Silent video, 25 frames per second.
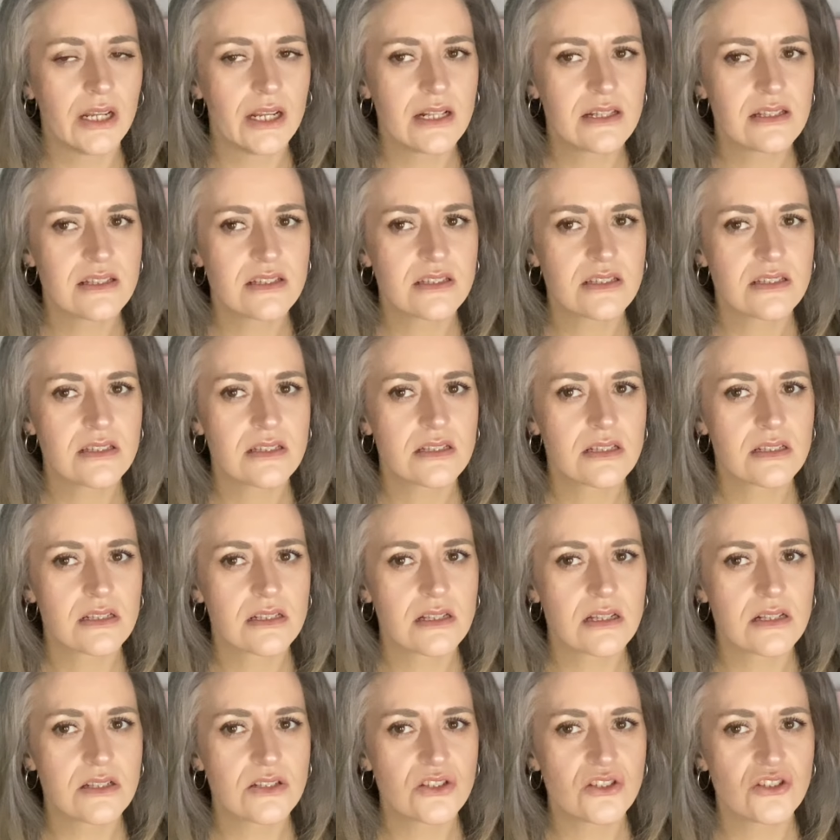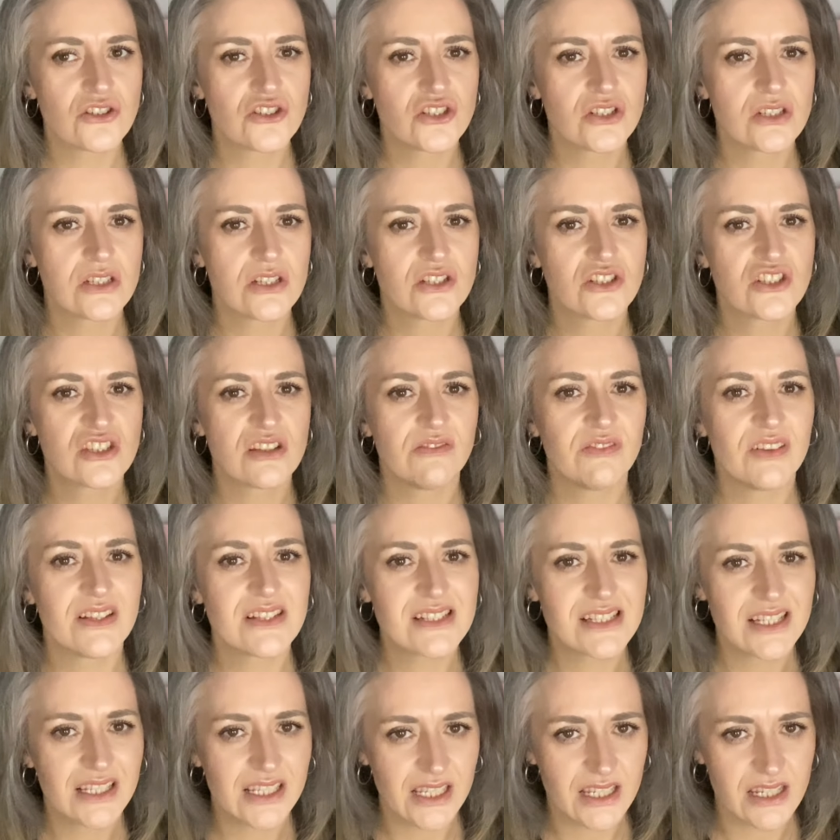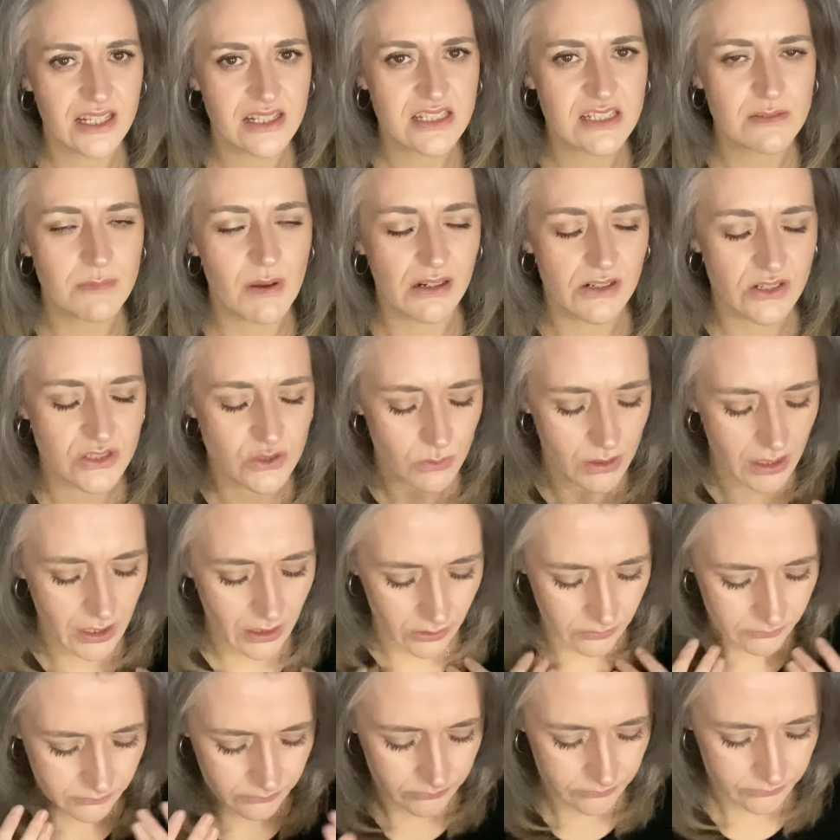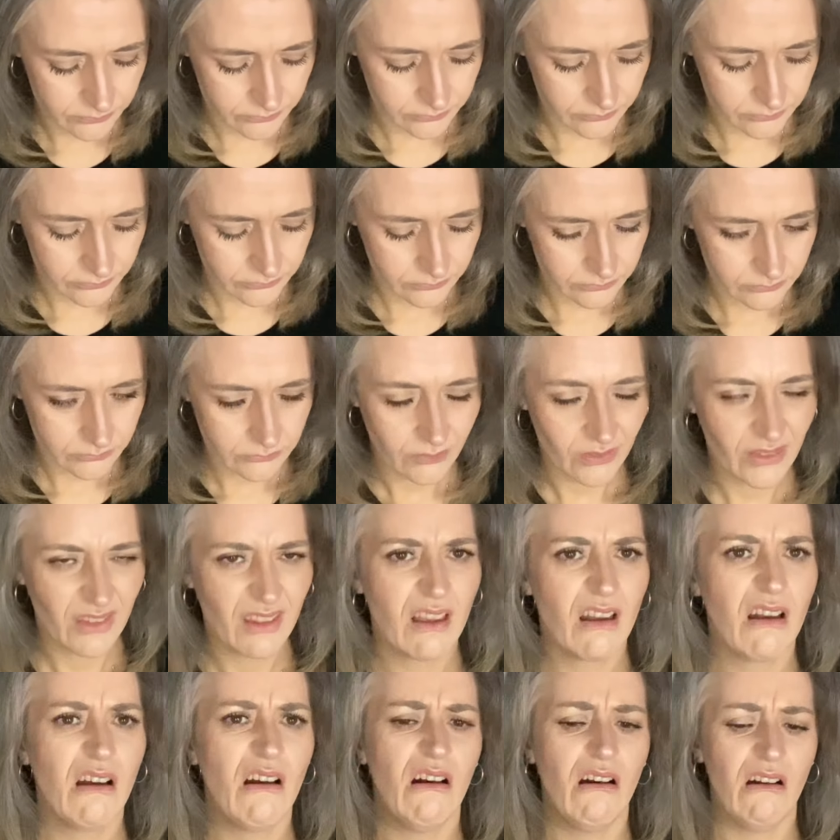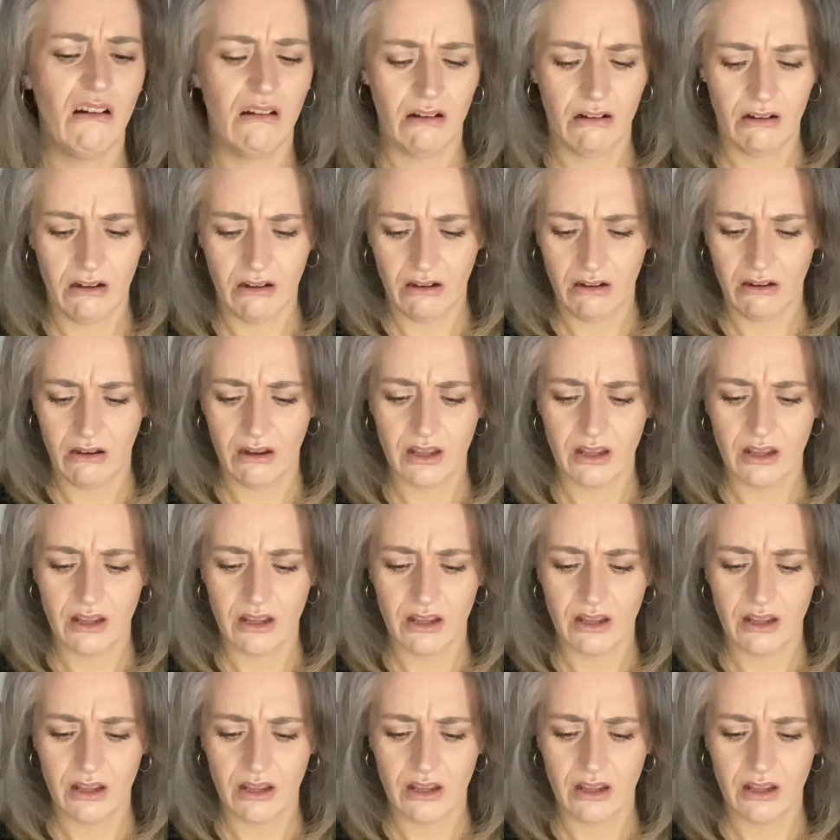It's such a sophisticated smell as well. Oh,